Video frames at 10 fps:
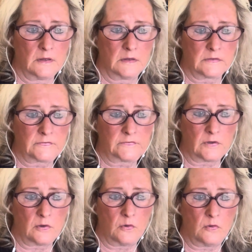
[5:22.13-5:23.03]

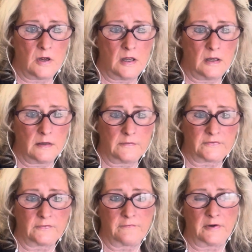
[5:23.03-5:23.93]
So it was
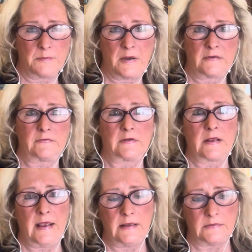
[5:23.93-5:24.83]
a very puzzling
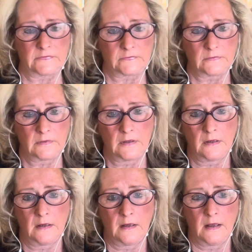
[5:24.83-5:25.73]
case.
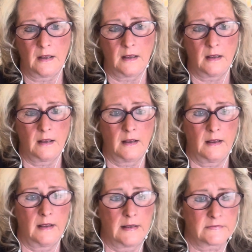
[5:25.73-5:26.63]

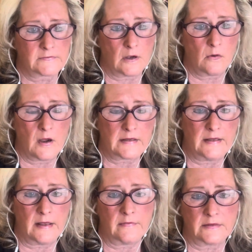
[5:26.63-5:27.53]
So
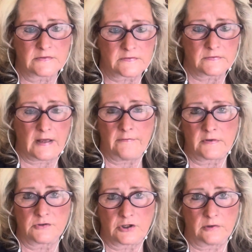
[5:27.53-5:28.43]
again, they just gave it a
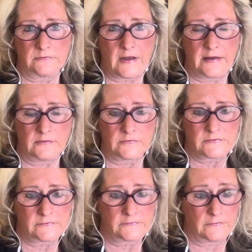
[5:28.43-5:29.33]
general
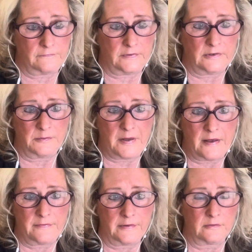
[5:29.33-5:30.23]
diagnosis of
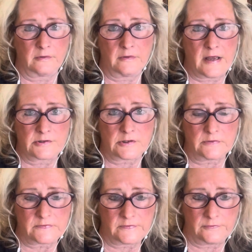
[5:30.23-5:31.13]
idiopathic neurological
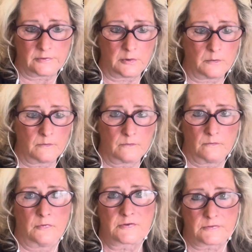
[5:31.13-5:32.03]
syndrome,
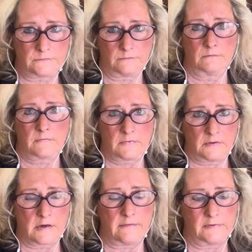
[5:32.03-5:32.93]
which could
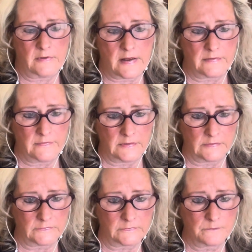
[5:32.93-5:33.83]
cover a lot of things.